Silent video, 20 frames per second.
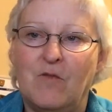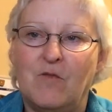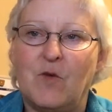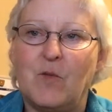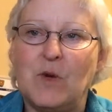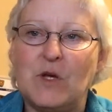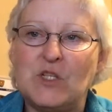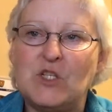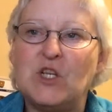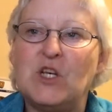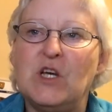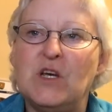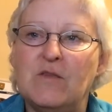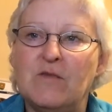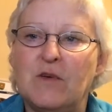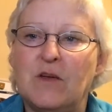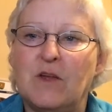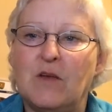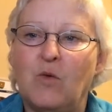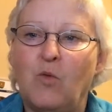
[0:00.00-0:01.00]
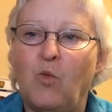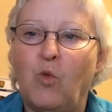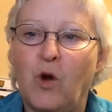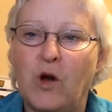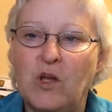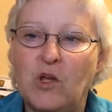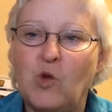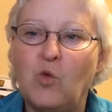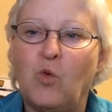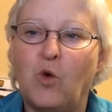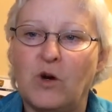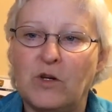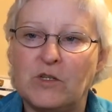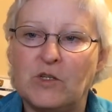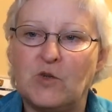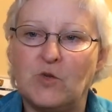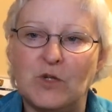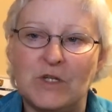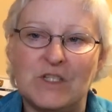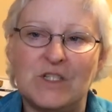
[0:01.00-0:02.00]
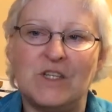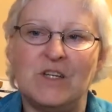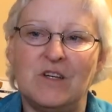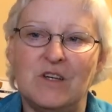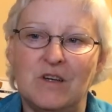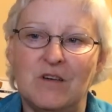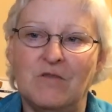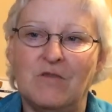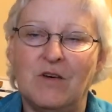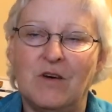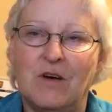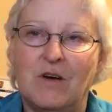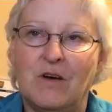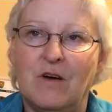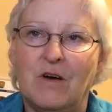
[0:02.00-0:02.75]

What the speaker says: from achieving what you want to achieve.